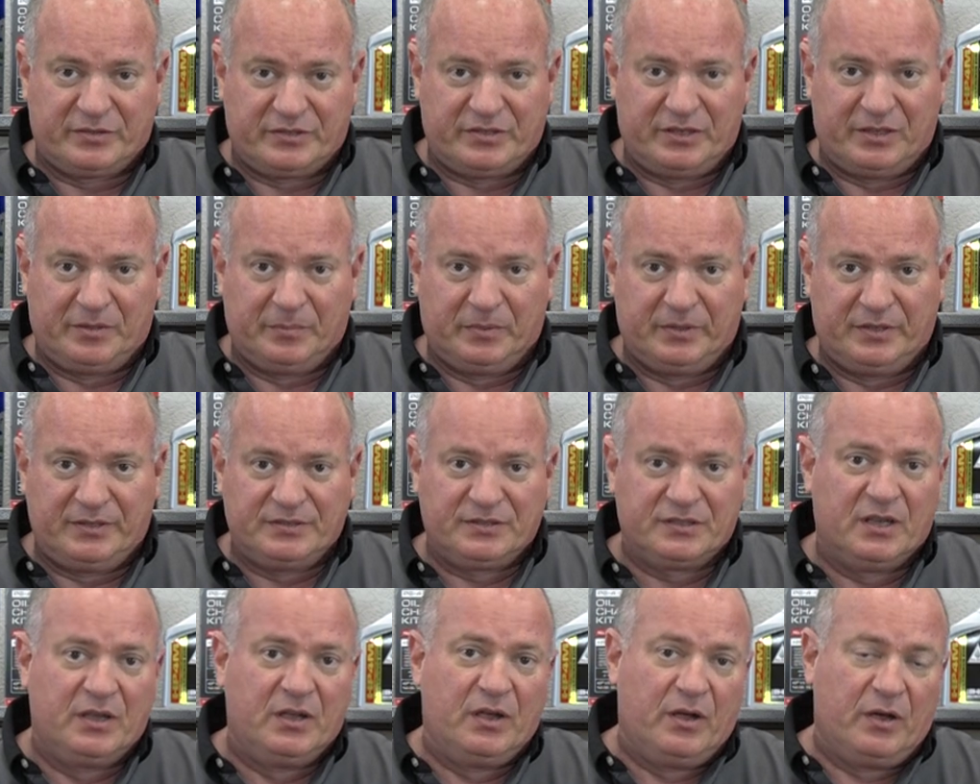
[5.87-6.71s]

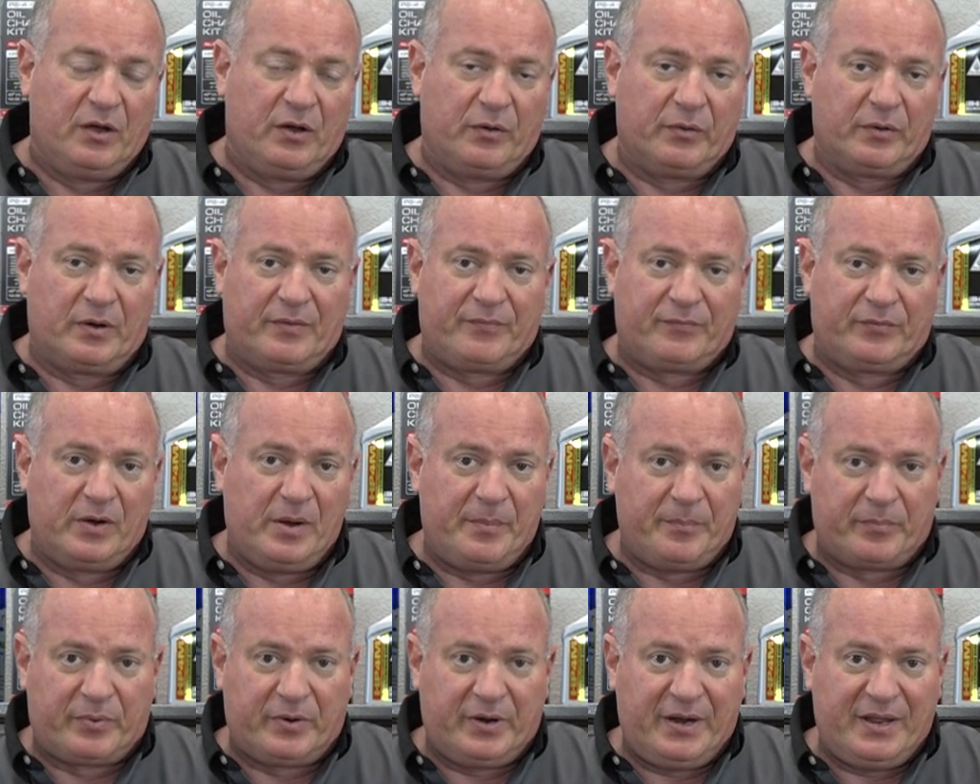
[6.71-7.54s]
assemblies on our
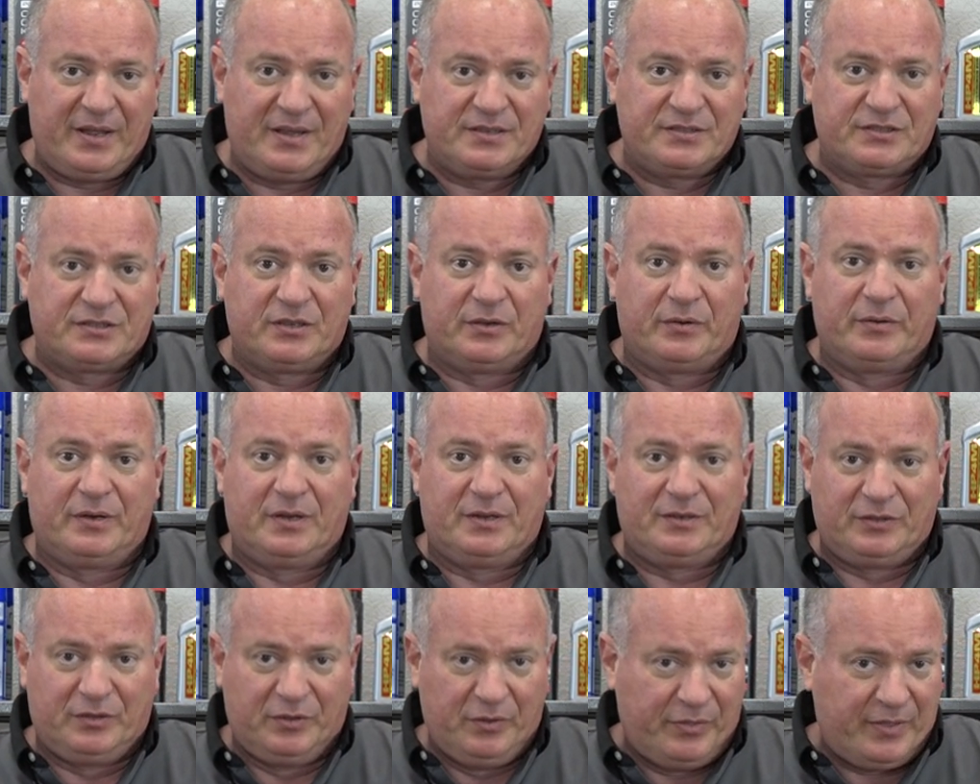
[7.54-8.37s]
front brakes on
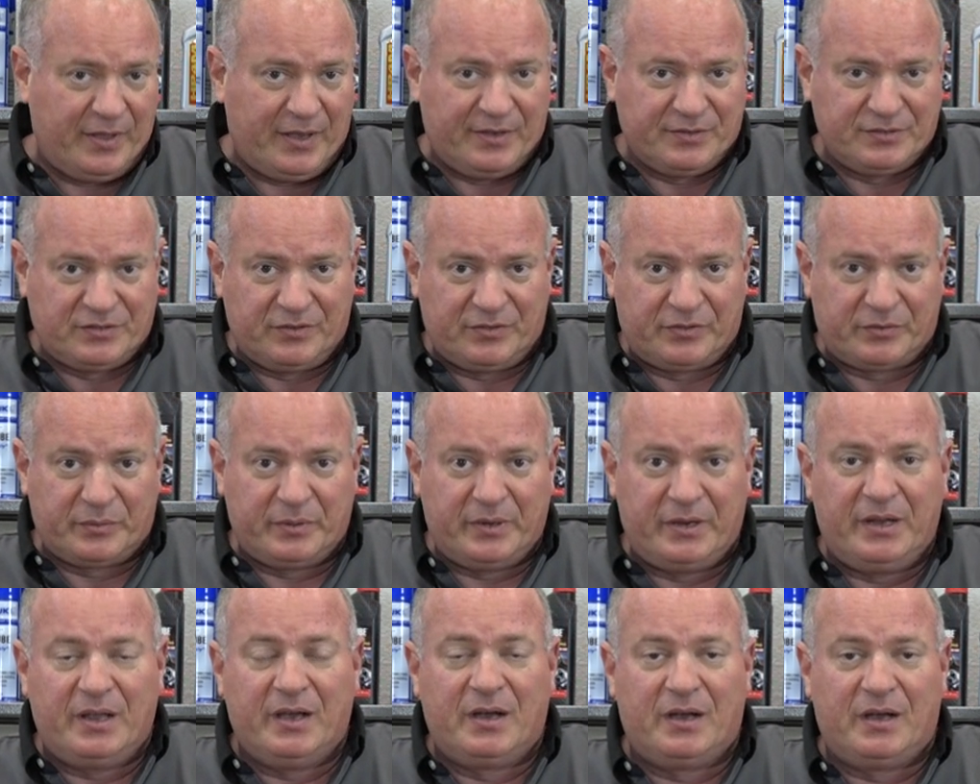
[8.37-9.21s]
a two thousand
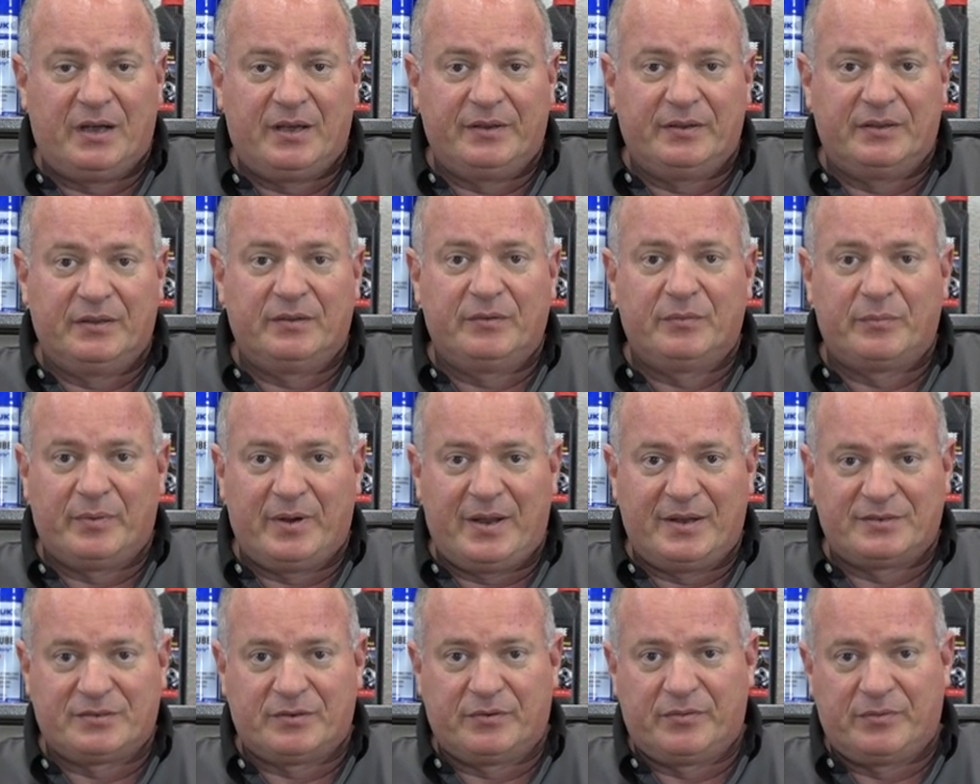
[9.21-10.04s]
three Honda
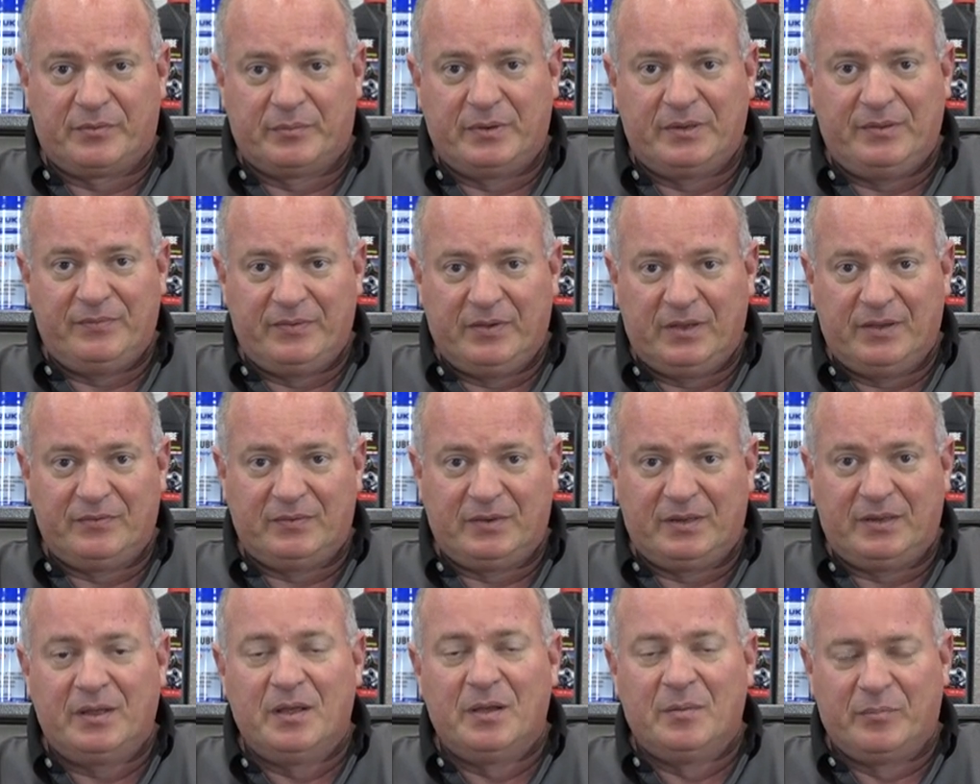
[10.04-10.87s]
Rancher three
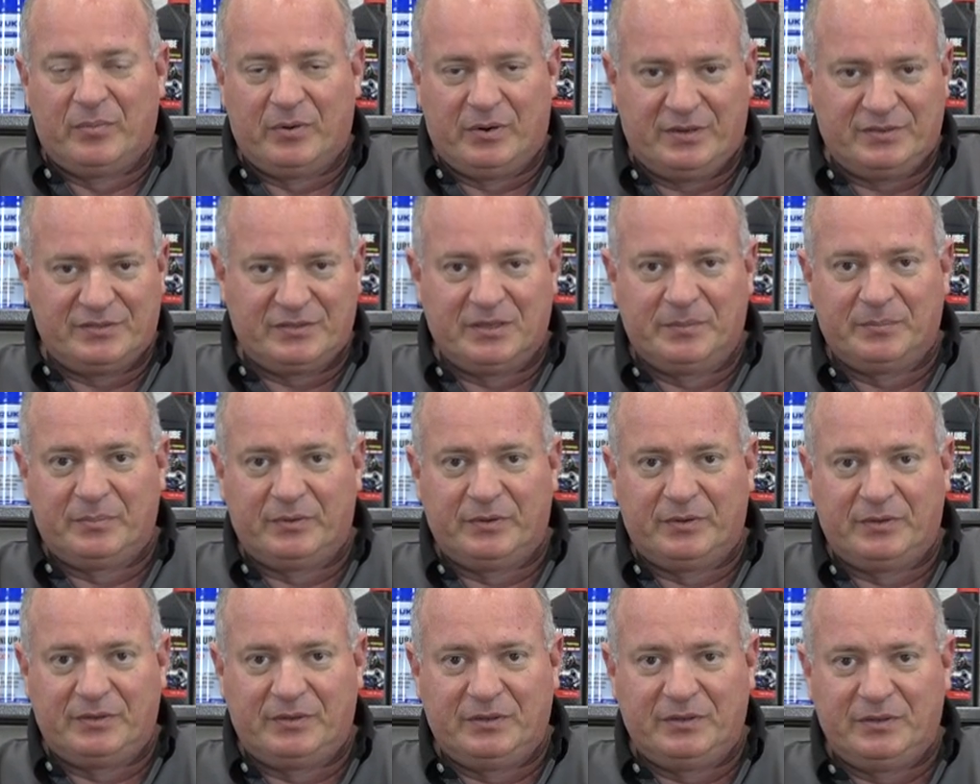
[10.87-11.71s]
fifty. Pretty simple
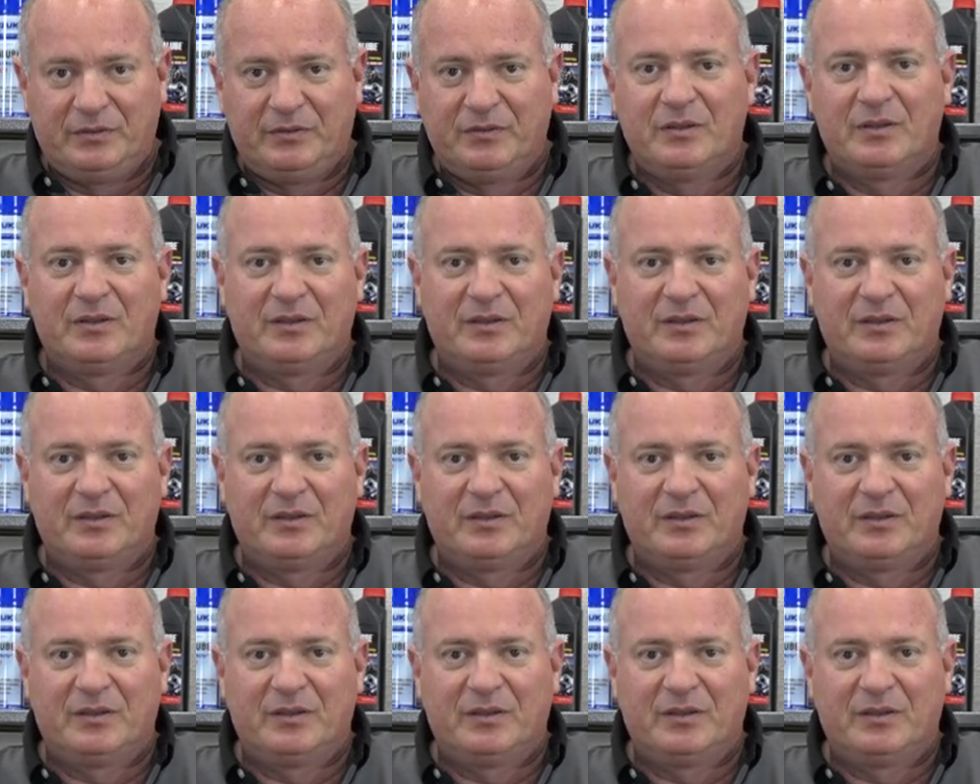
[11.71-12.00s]
to do.